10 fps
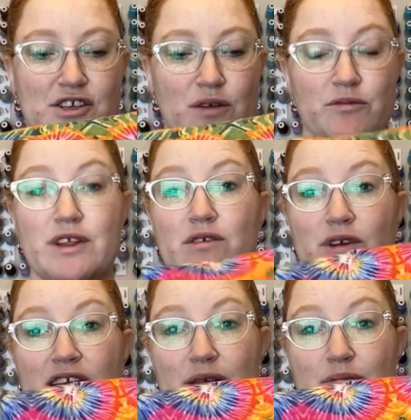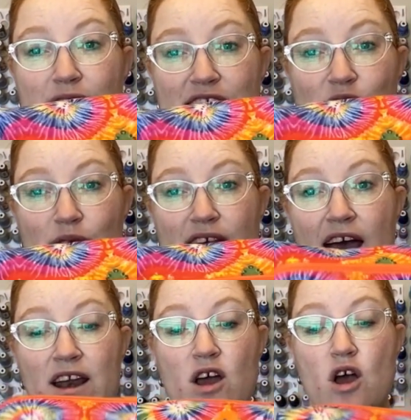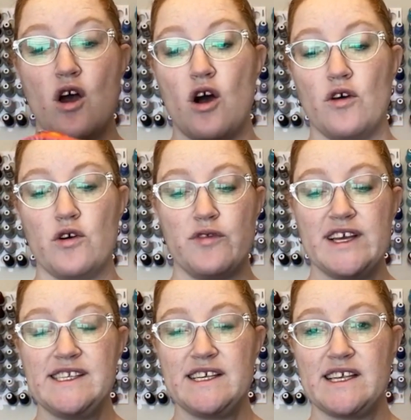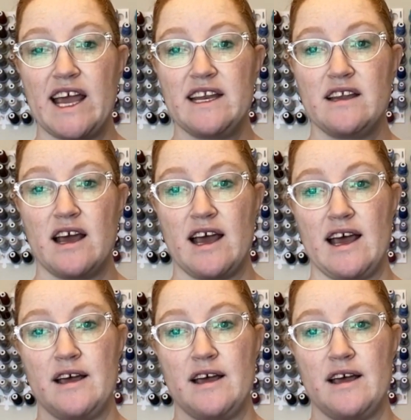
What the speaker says: So I'm really, really pleased with that. Although this design,